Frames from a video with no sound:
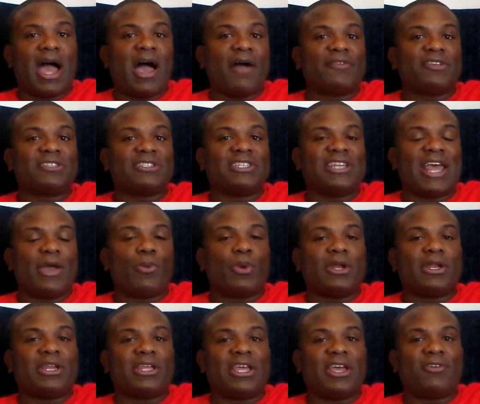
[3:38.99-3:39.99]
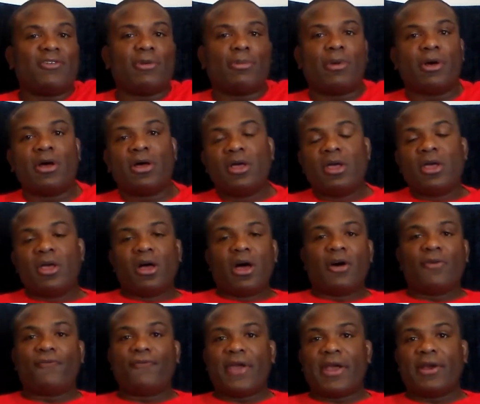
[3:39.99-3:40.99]
Obviously, they wanted to give him a
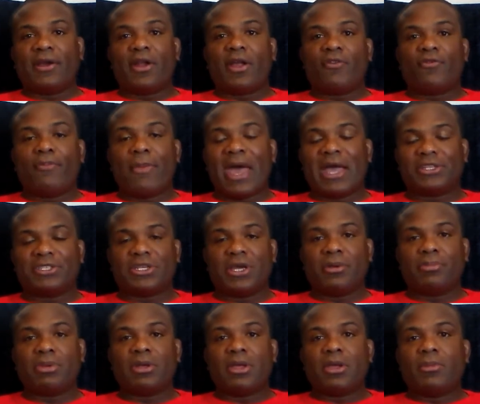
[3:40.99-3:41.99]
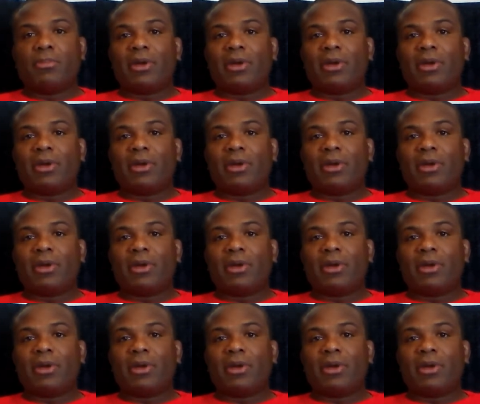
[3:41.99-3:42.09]
fair enough matchup,